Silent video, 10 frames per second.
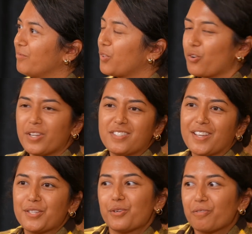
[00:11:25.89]

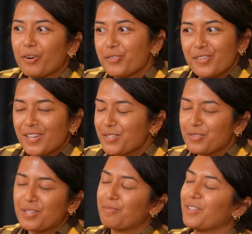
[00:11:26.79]
36 universities or
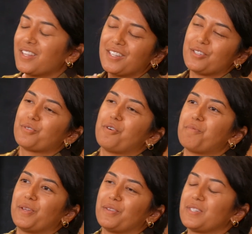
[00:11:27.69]
something like that. Don't quote
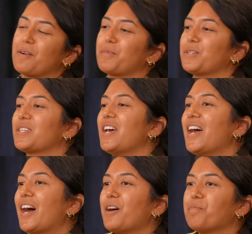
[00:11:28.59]
me on those numbers.
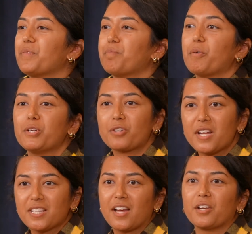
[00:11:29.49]
But we tried
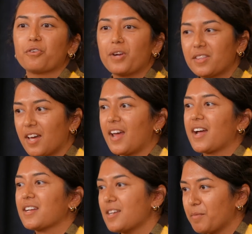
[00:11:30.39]
to kind of create that
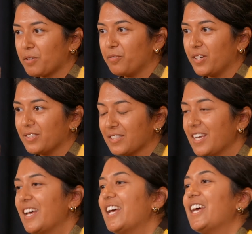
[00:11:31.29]
academic field.
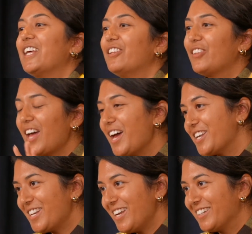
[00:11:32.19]

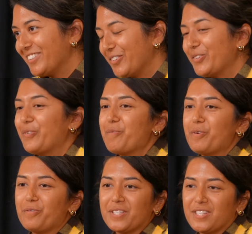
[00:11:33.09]
Then we
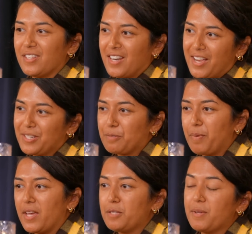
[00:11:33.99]
moved into the next
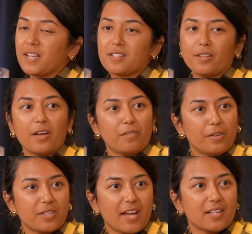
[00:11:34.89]
space because a lot of
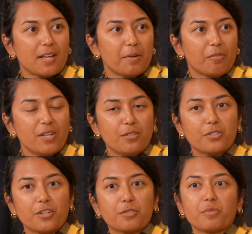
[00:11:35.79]
those academic
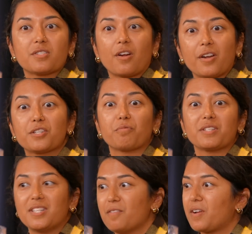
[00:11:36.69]
researchers were starting to
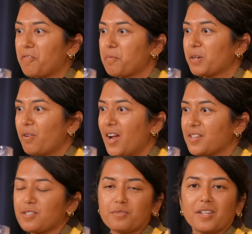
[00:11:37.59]
receive government
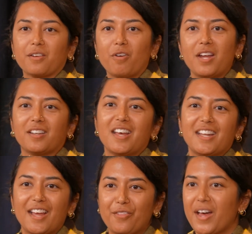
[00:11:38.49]
grants. And said, great,
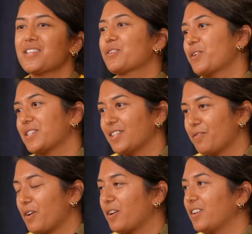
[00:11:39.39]
now that's going to
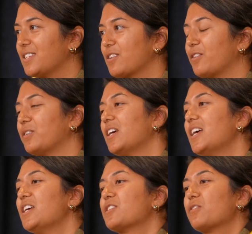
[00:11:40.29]
live on its own.
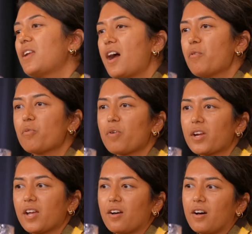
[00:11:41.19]
So now we're
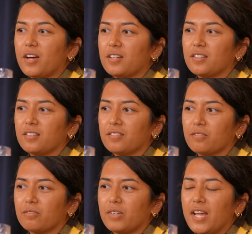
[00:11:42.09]
working on
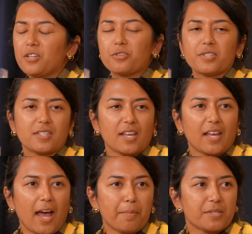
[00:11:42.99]
interesting
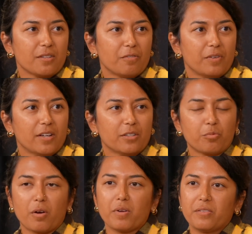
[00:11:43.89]
gaps in the field
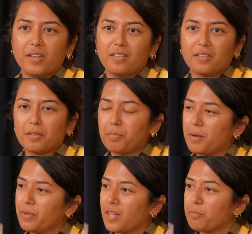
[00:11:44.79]
where we think that the
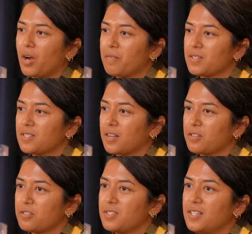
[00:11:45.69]
public and private
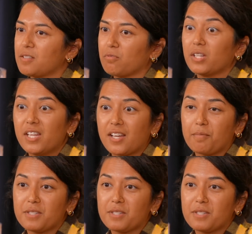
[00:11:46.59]
sectors need to really come